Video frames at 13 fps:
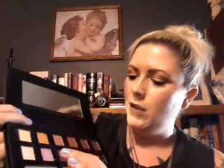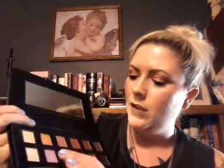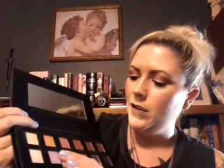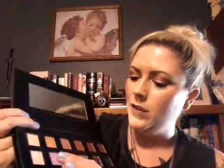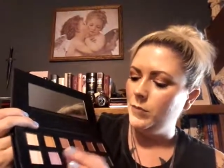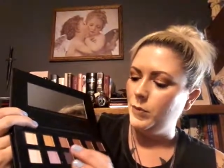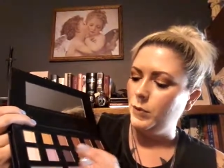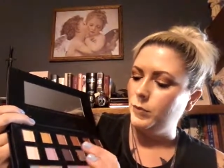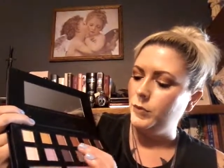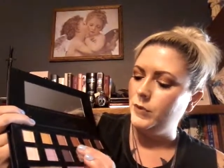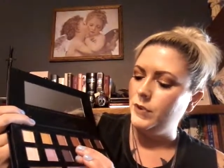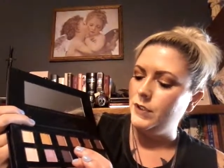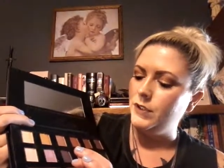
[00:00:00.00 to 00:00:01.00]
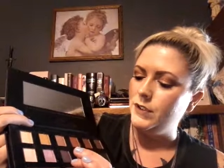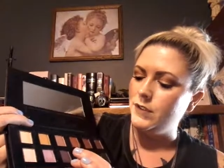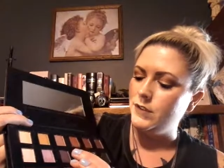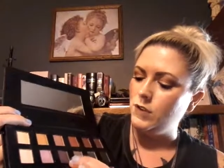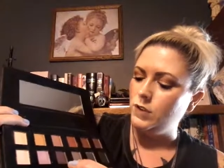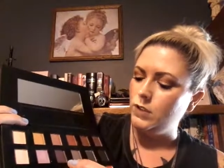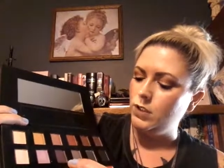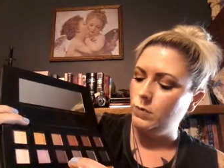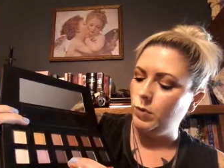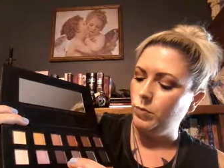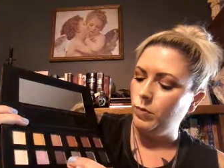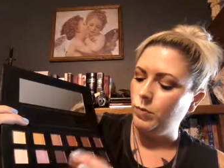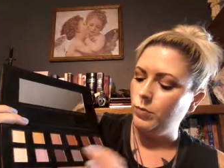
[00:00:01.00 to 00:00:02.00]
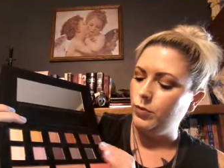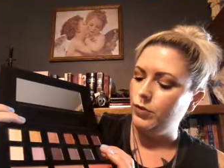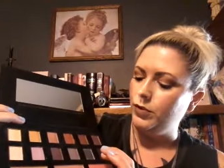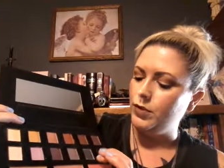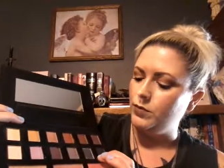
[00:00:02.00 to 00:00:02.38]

like the purple and this deeper purple,